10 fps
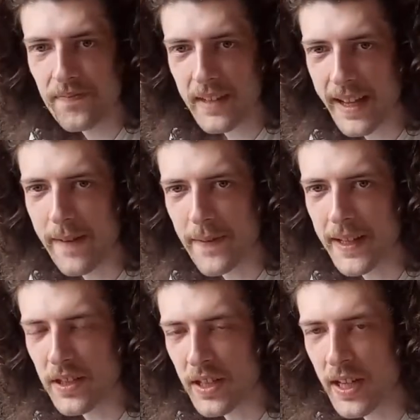And I
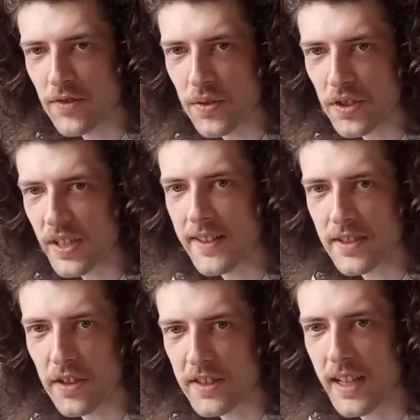think you can't just do guitar
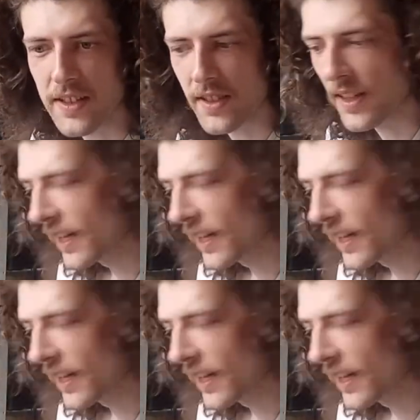solo.